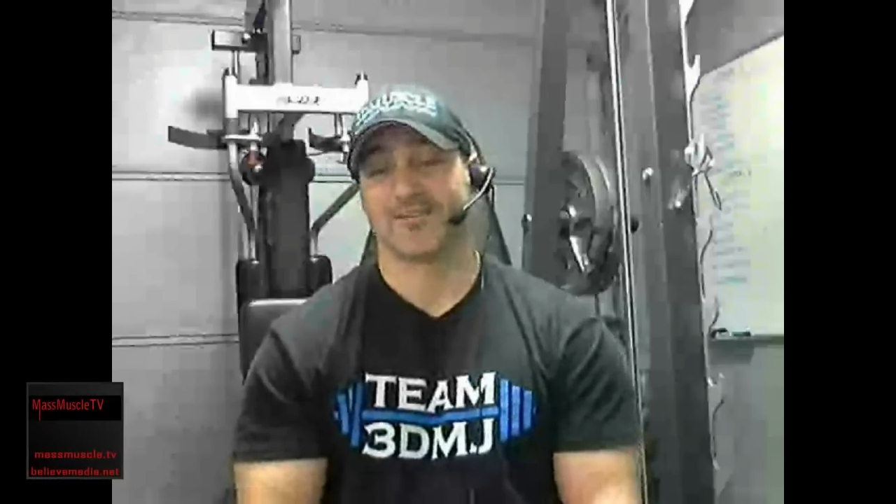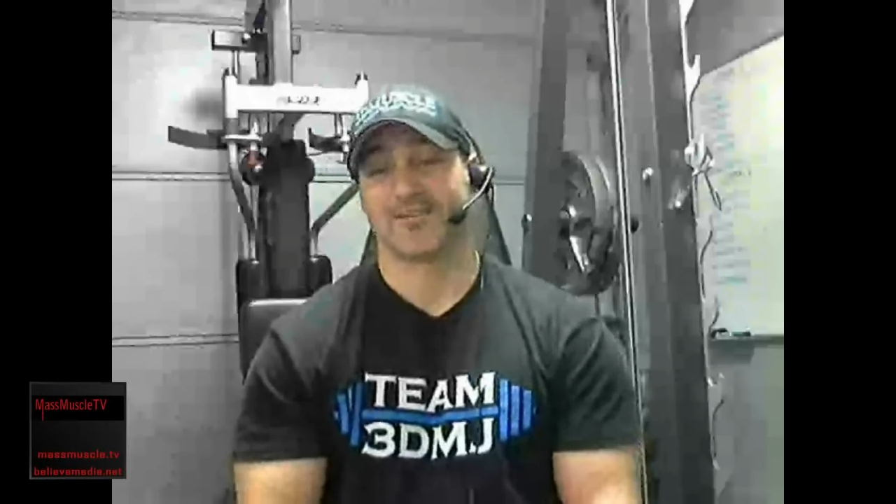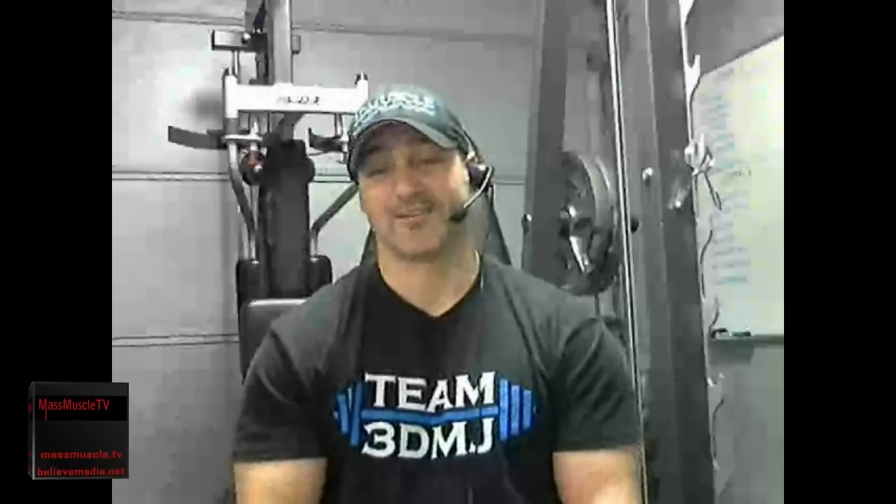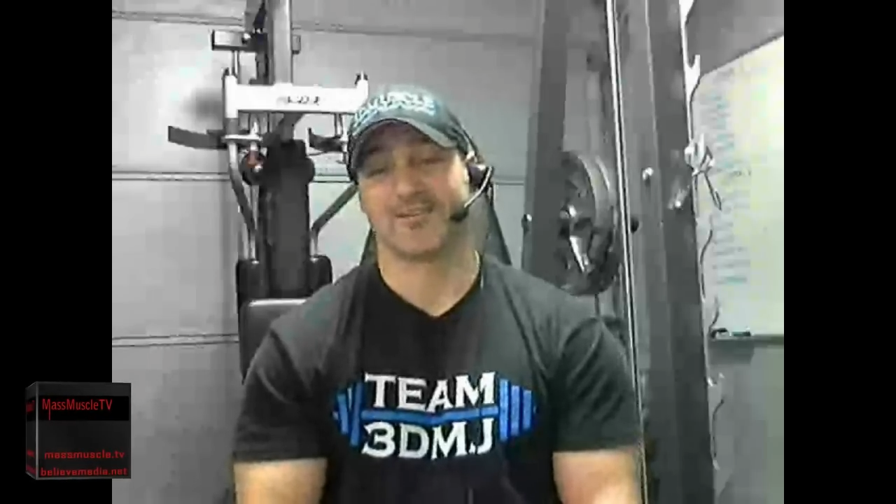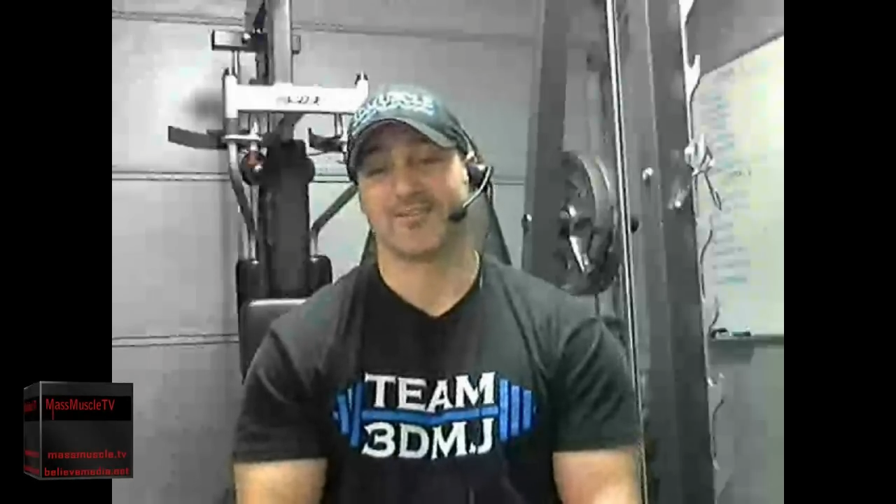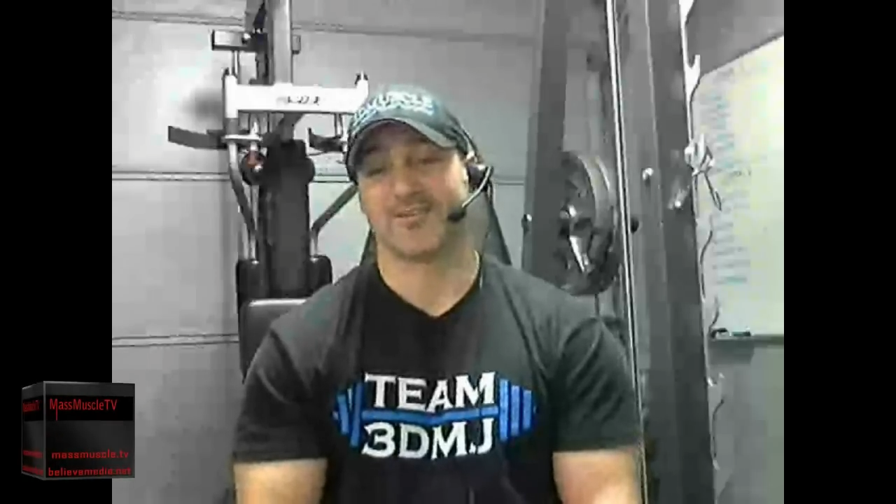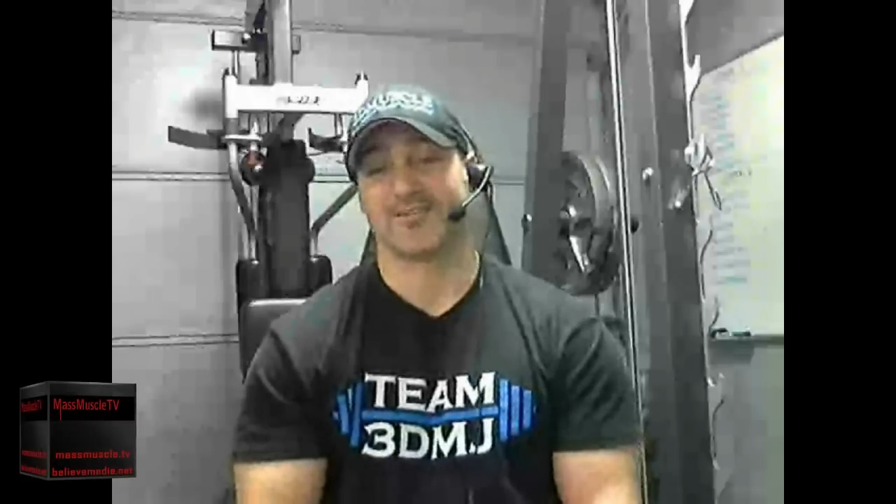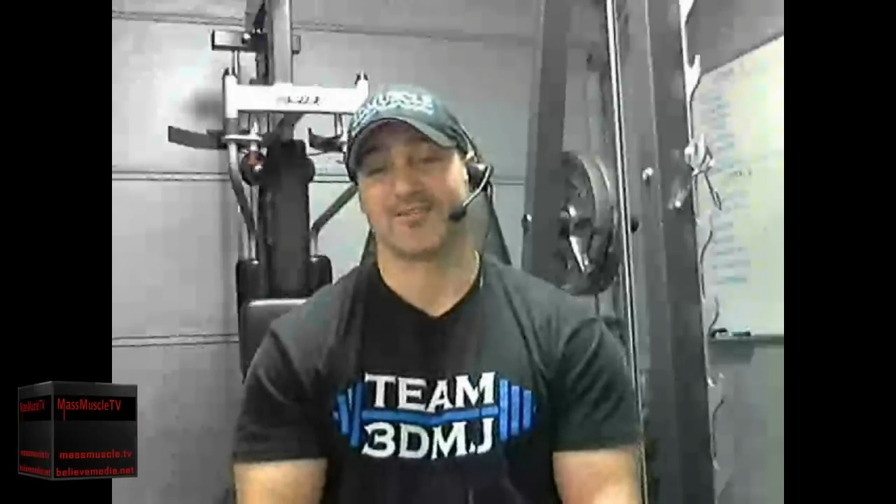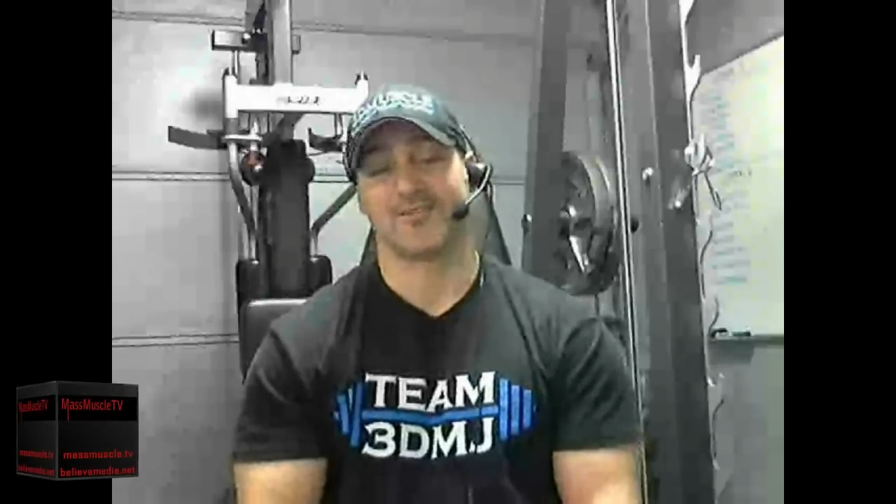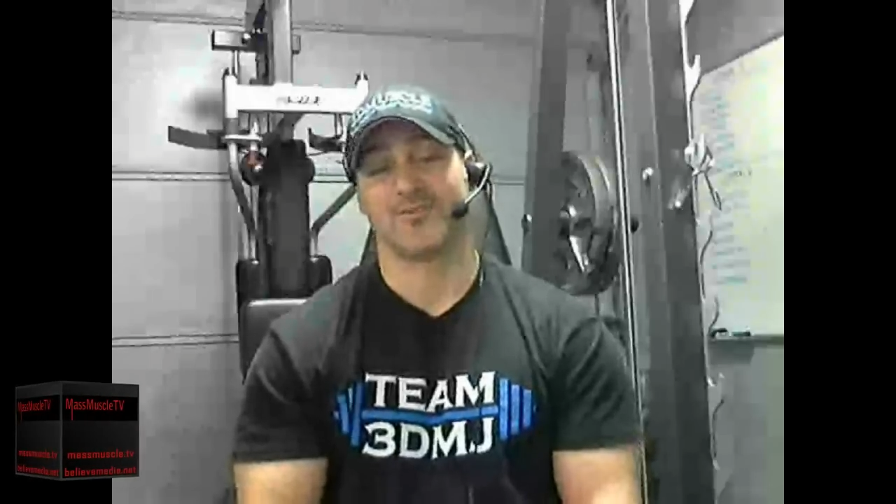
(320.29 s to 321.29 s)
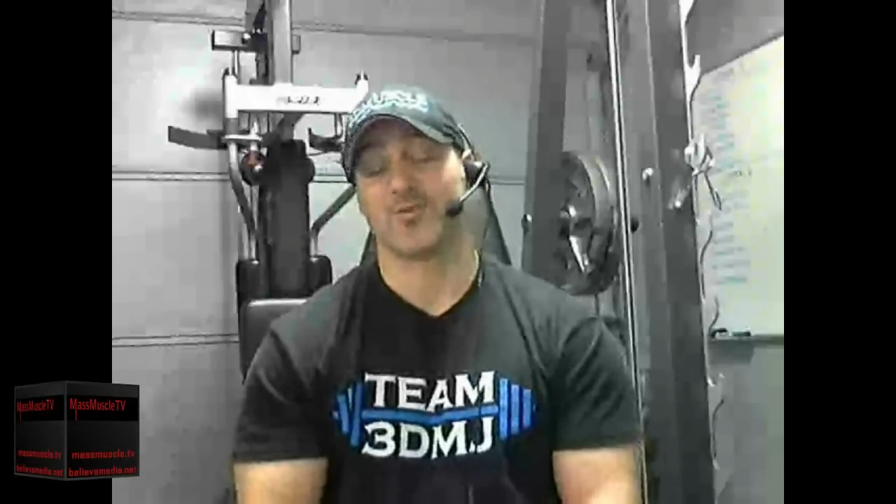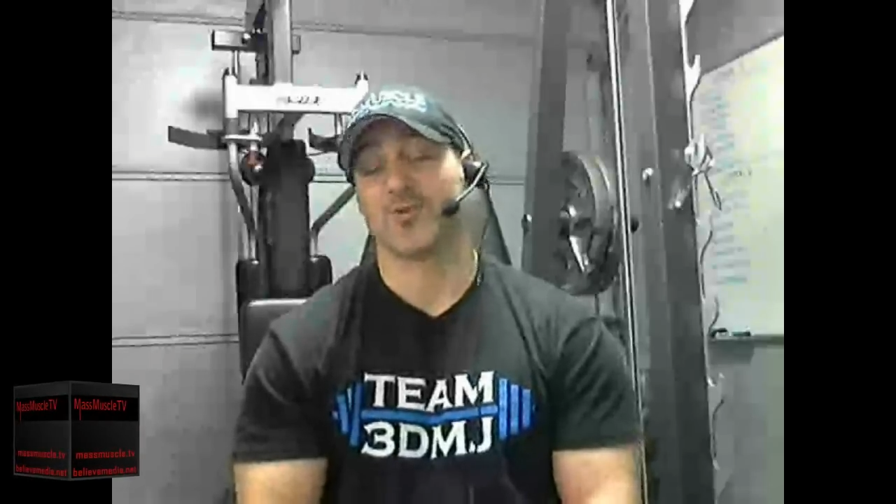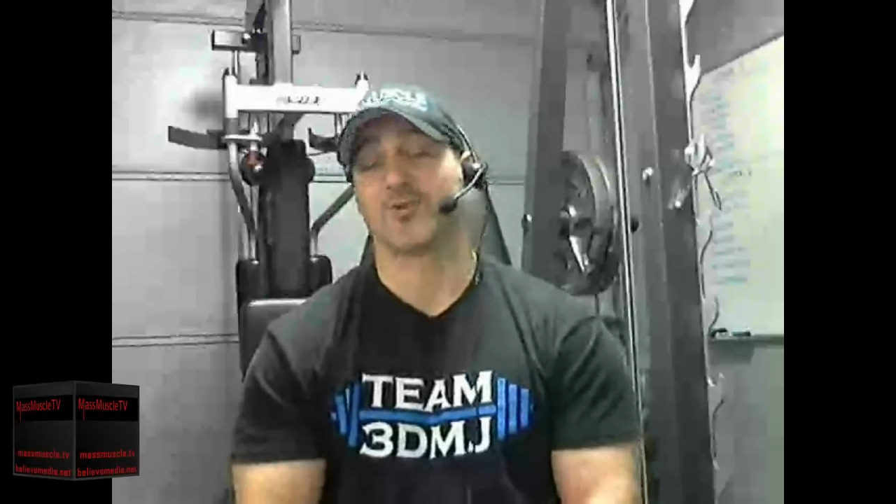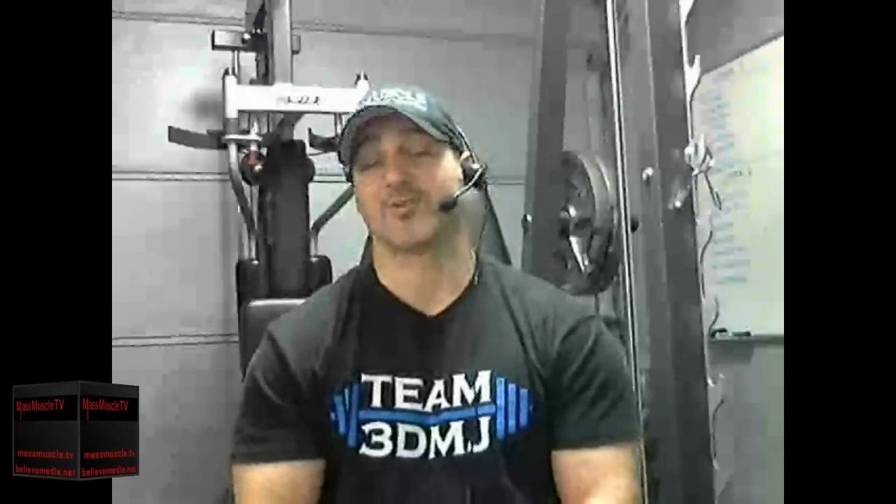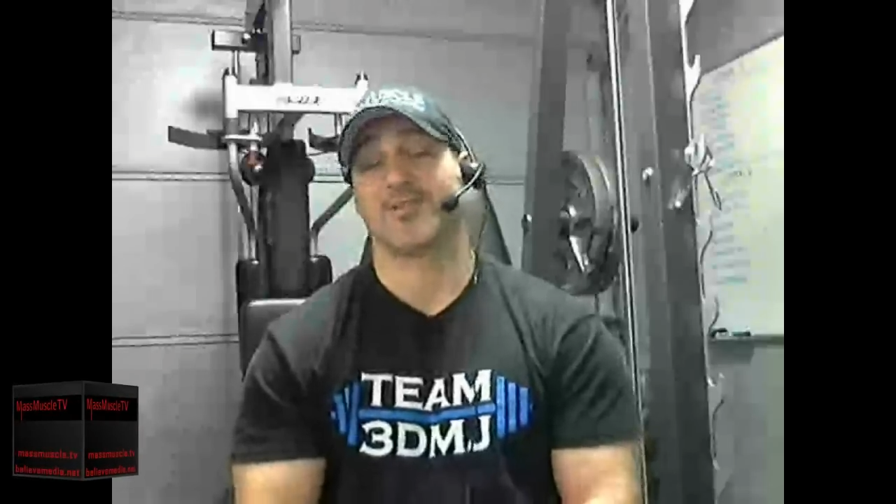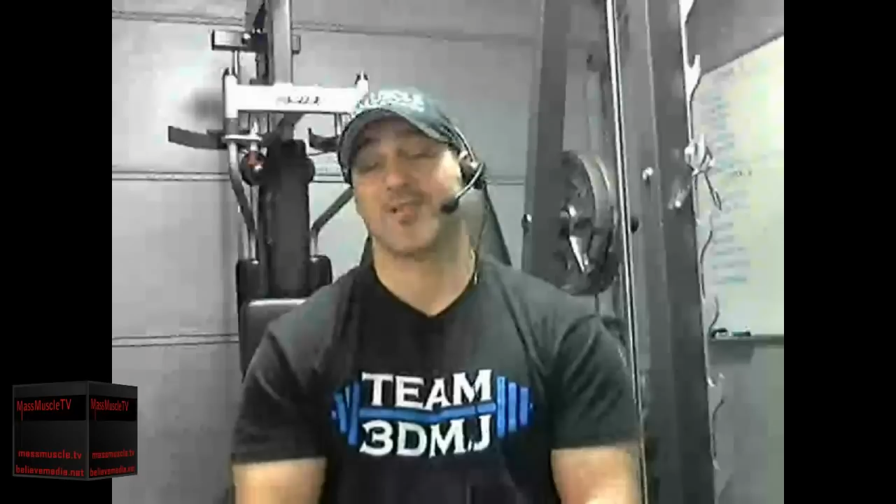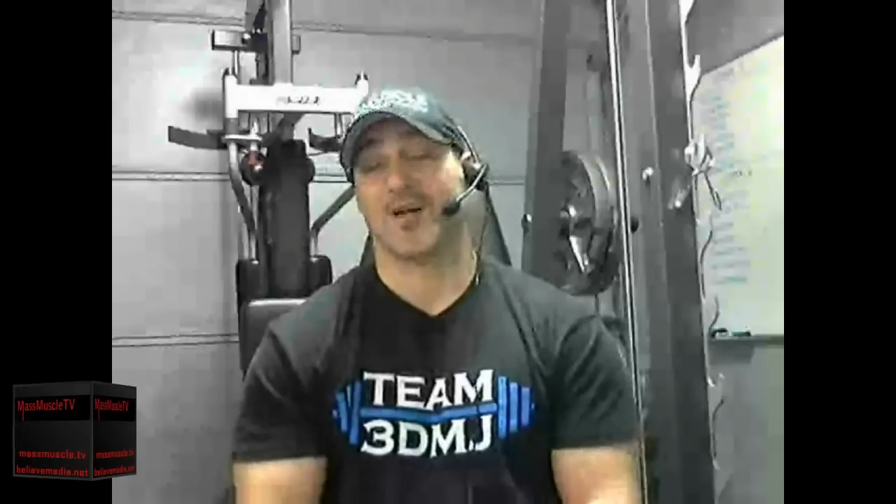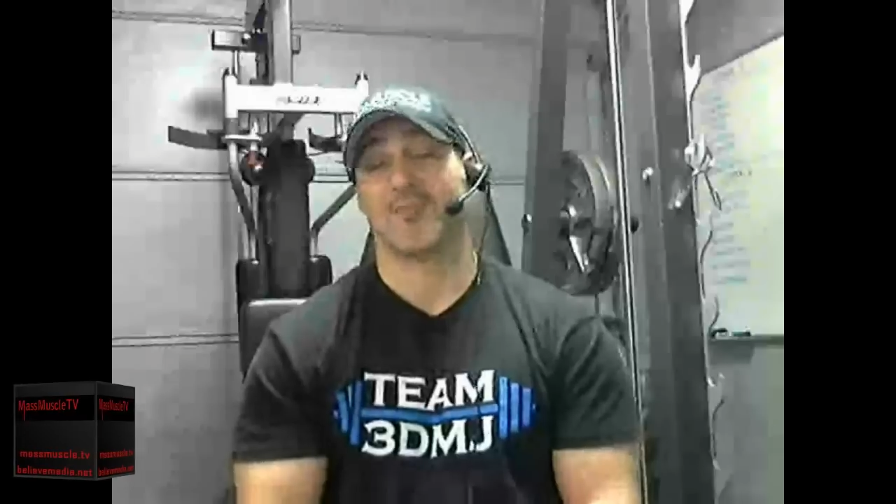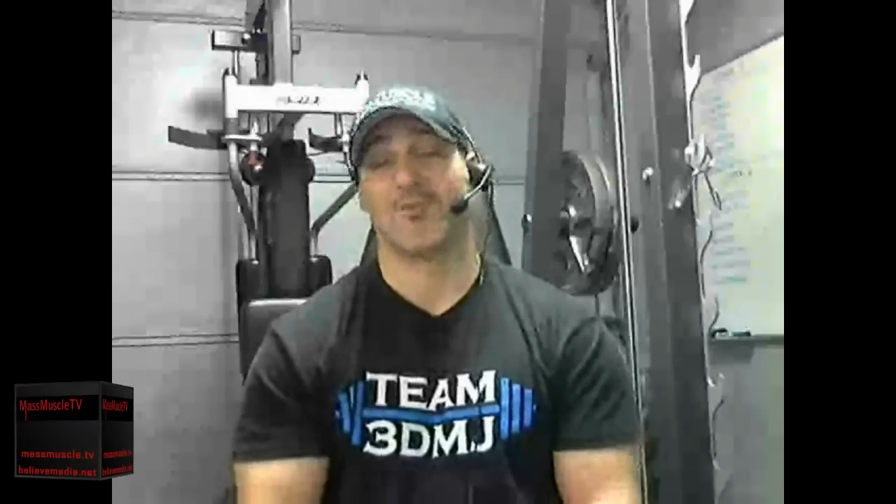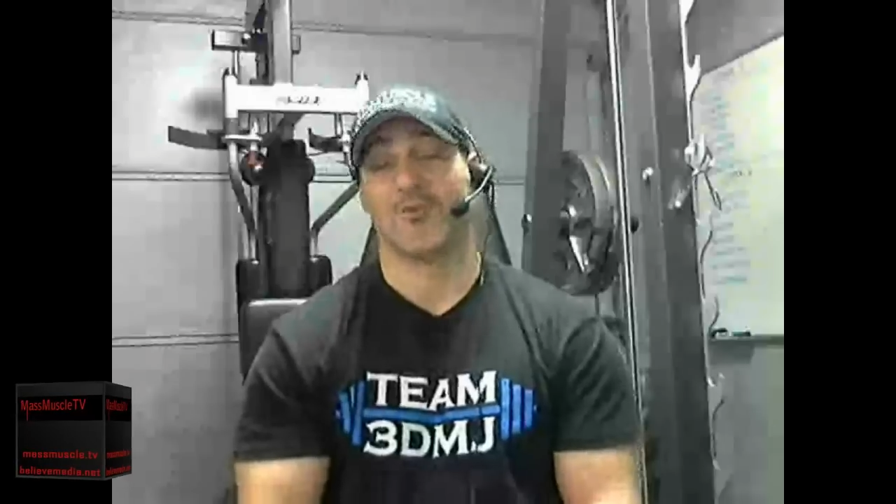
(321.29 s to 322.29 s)
you know, because you'll learn a
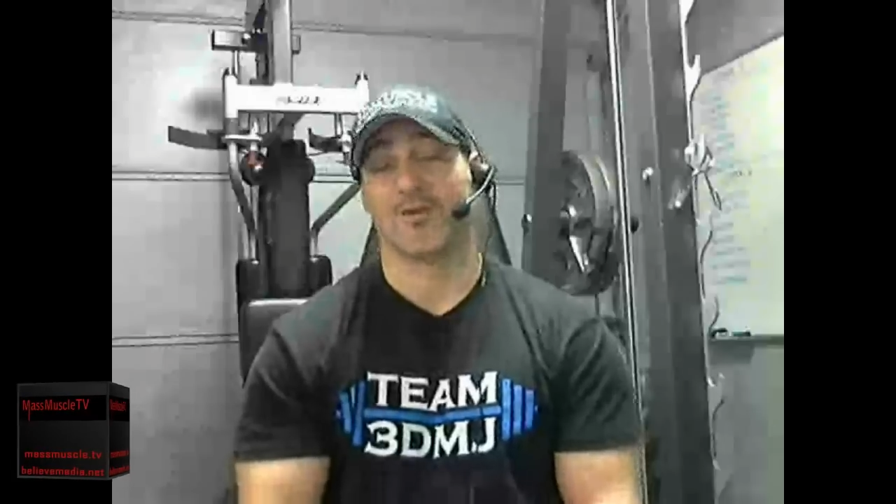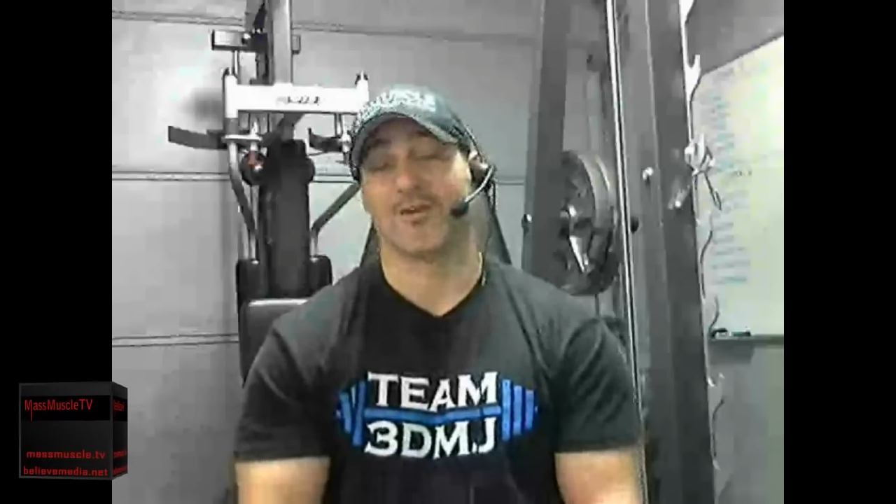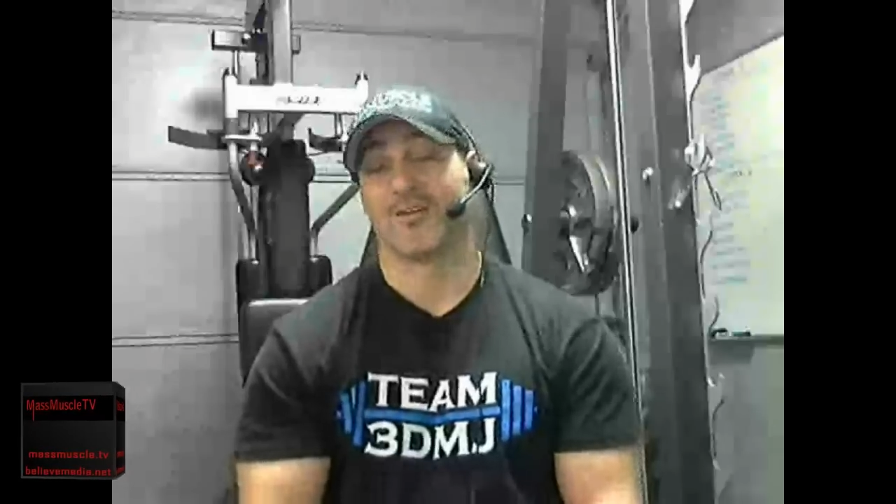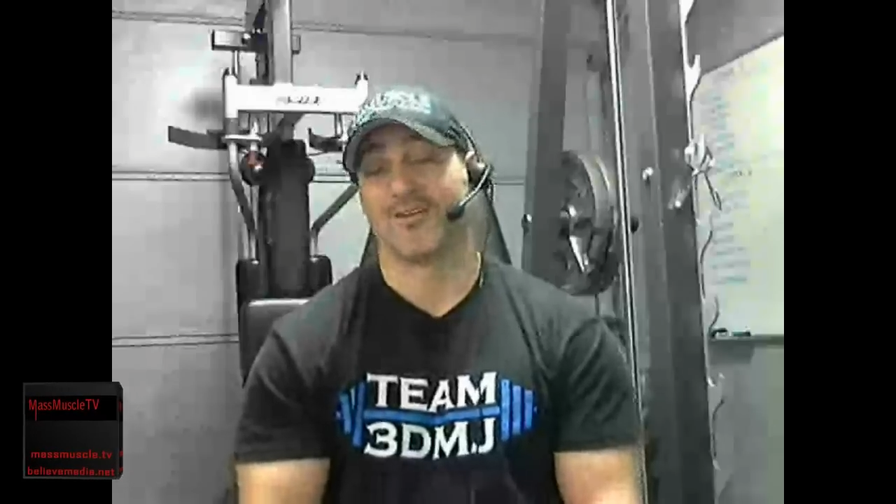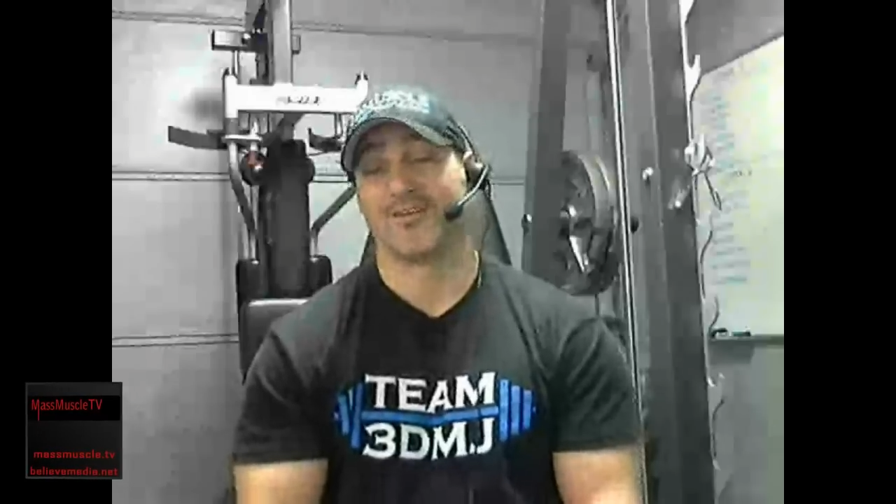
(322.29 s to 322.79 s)
lot more